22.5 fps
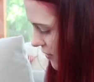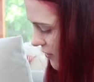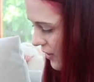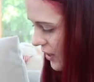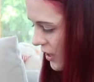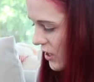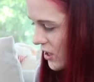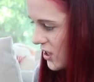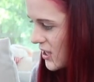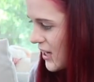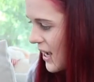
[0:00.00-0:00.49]

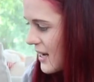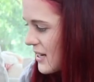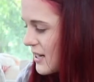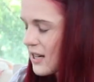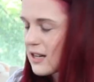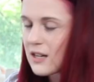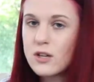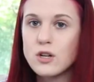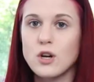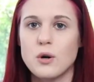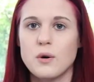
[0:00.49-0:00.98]
first, I
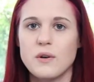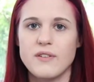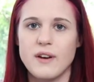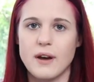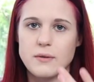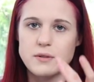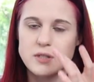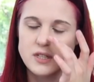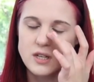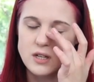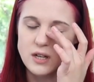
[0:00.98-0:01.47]
didn't know if I
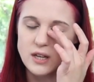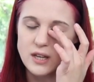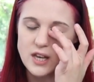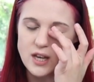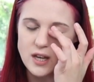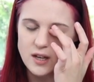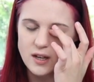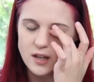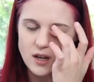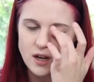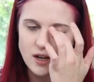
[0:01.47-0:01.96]
was gonna
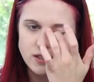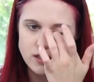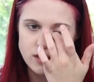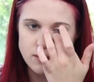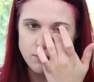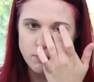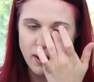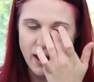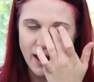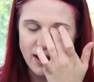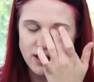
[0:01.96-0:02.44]
get
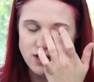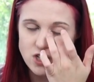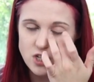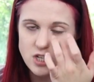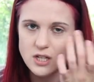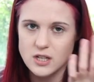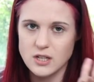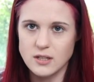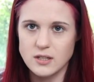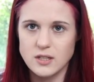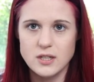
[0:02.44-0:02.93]
custom
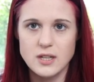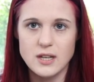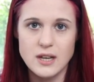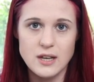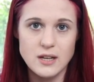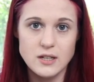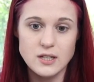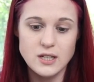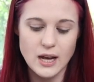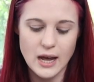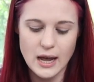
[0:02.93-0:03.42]
patches
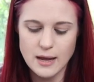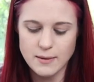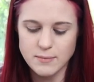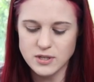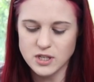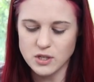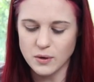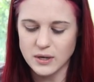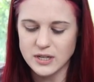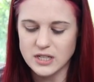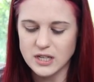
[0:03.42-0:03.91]
in time,
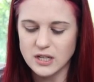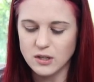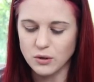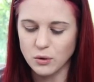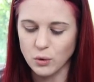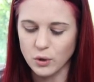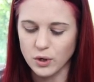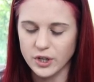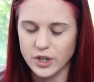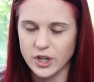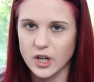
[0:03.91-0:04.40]
so I did
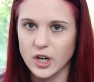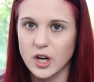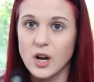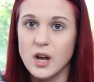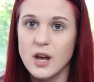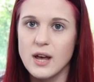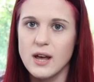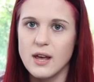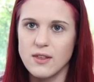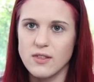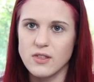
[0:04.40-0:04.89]
order
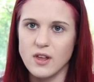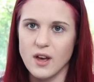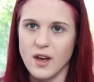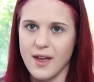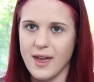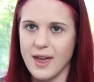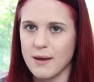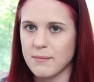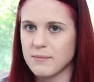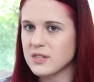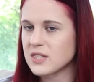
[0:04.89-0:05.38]
the
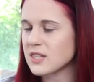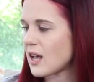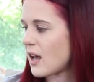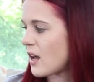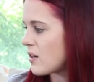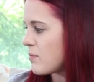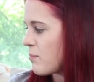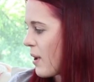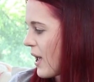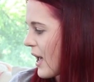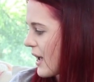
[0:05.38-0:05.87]

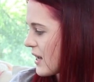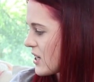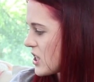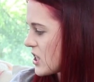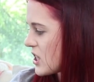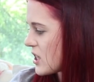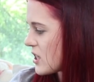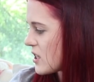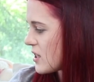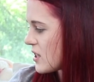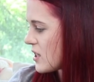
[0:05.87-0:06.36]
Amazon
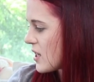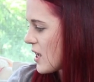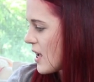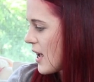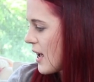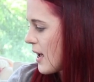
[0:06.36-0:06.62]
patches,